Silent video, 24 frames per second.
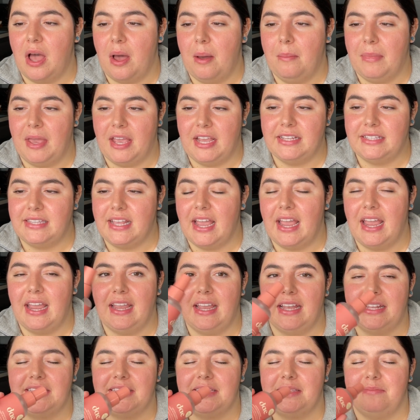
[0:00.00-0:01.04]
amazing.
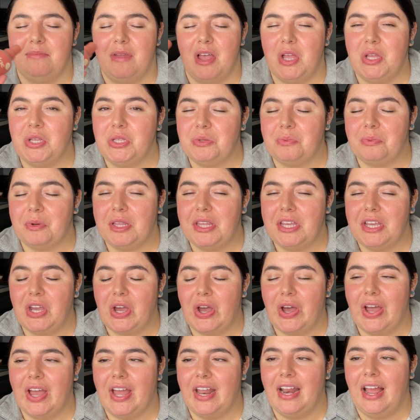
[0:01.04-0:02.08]
It smells really
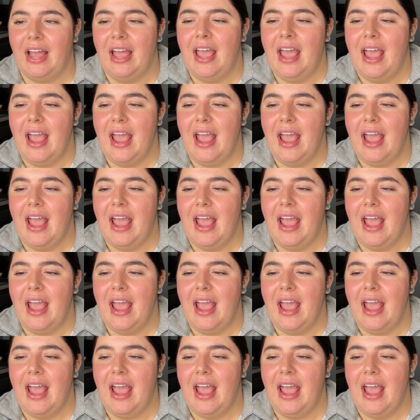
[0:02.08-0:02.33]
good.